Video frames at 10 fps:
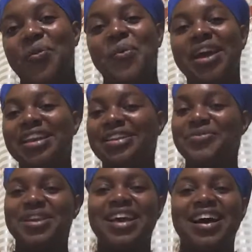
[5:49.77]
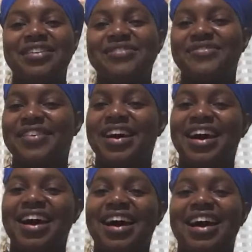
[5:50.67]
when we have
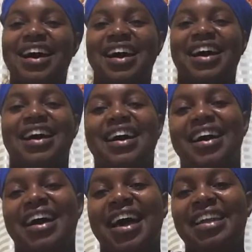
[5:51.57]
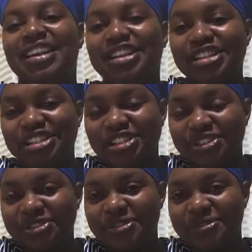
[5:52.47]
an issue,